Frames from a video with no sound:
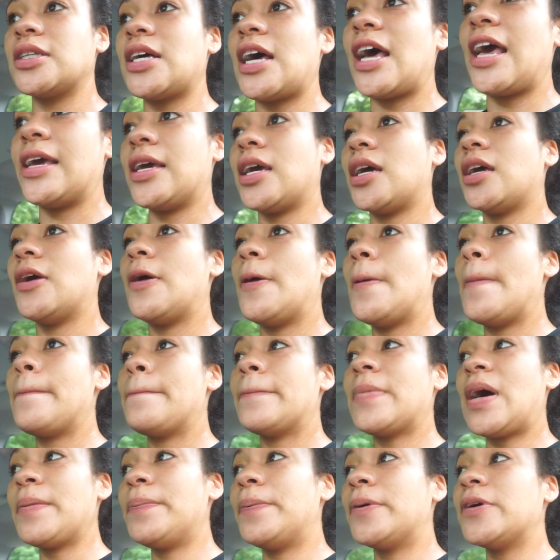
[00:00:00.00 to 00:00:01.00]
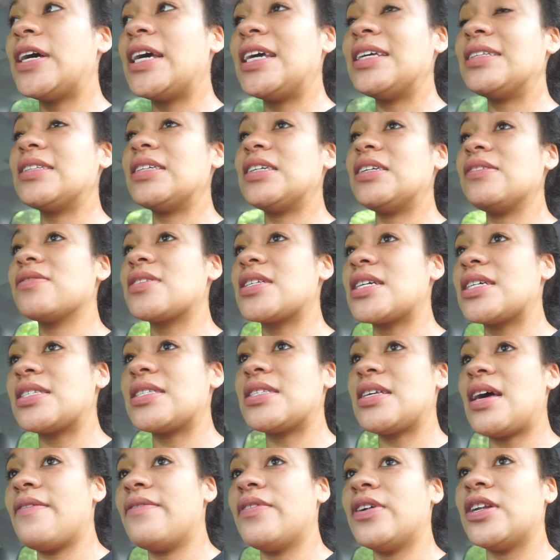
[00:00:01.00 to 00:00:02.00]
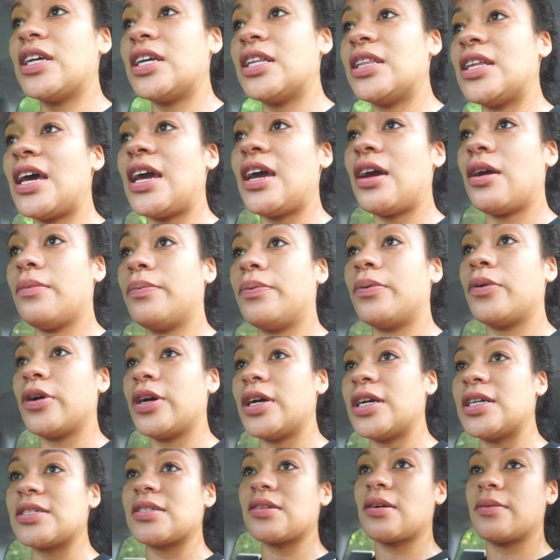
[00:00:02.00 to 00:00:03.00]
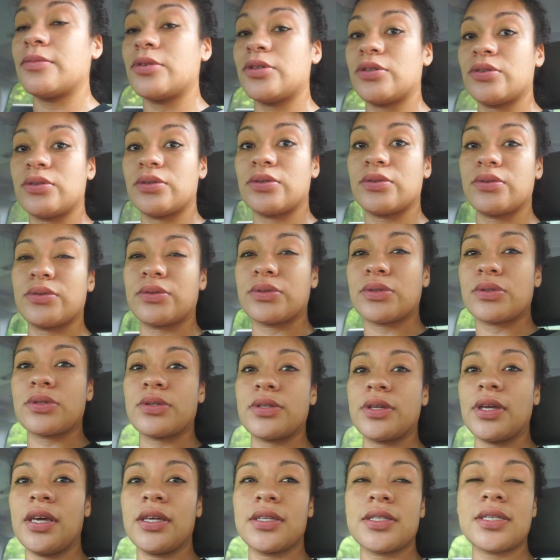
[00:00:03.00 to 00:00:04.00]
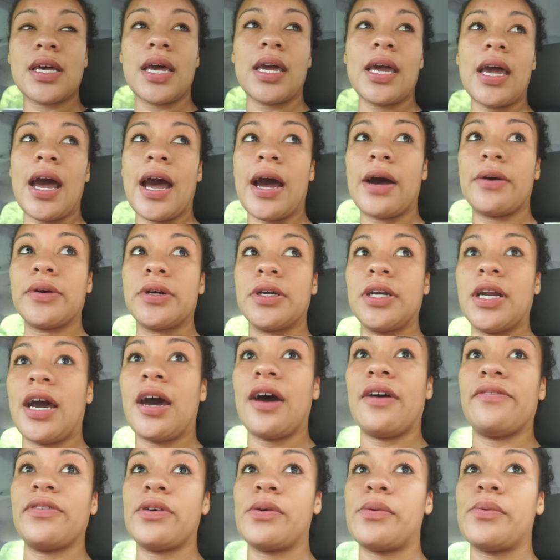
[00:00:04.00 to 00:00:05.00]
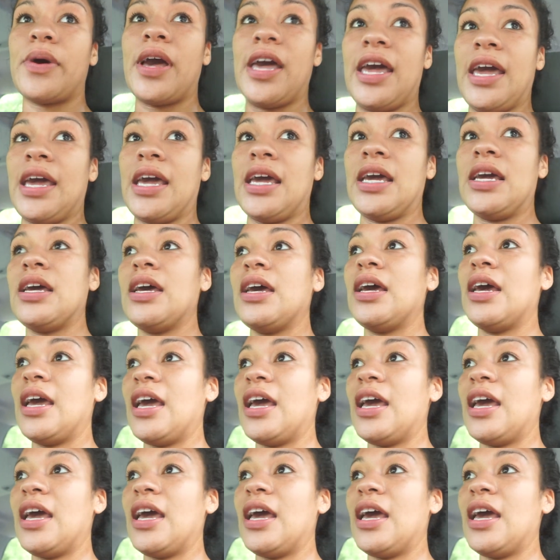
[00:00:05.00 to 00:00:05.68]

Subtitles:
Like, my plane leaves at 7 and the airport is almost, it's like an hour and a half away,